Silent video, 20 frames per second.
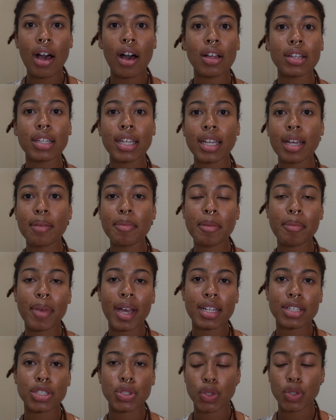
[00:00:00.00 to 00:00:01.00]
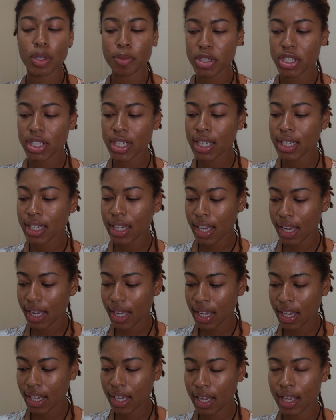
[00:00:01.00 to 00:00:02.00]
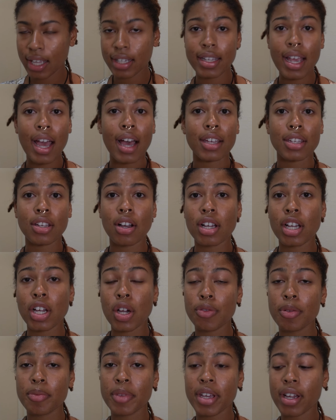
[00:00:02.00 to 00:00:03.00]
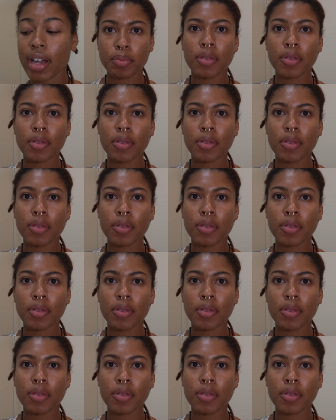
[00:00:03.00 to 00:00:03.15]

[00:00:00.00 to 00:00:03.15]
I'll link them in my description, and yeah, y'all could go from there.